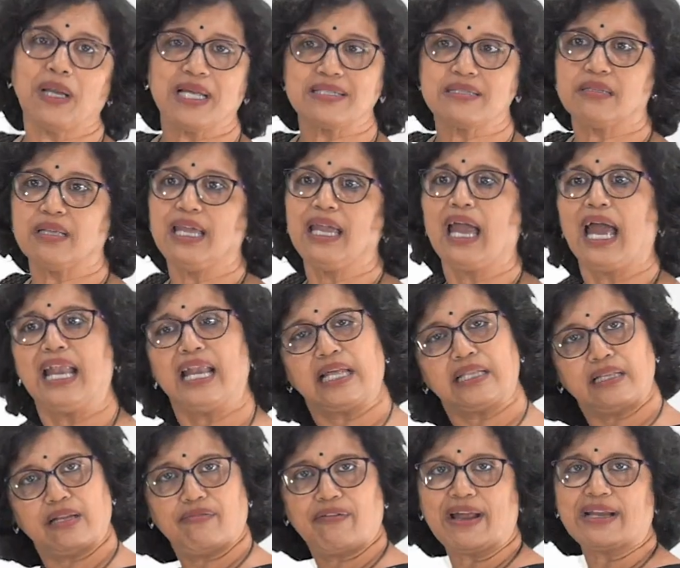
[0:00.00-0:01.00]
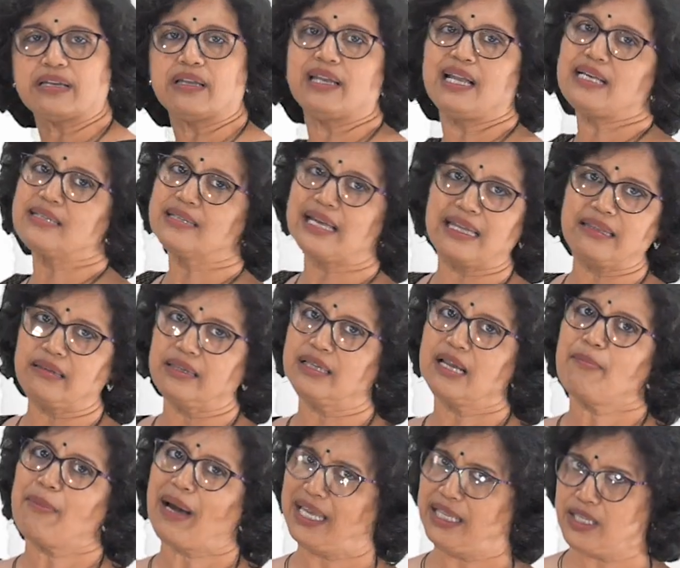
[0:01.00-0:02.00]
plus 3 and other factor as sine
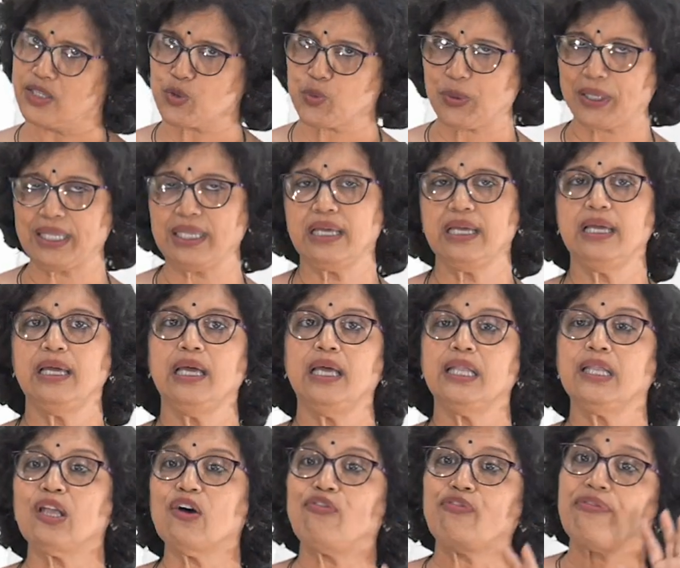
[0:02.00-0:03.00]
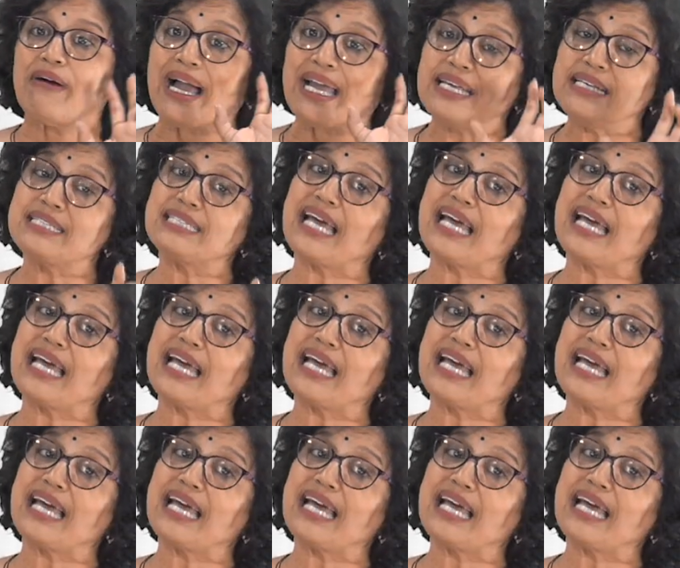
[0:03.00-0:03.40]
theta minus 1. Now 5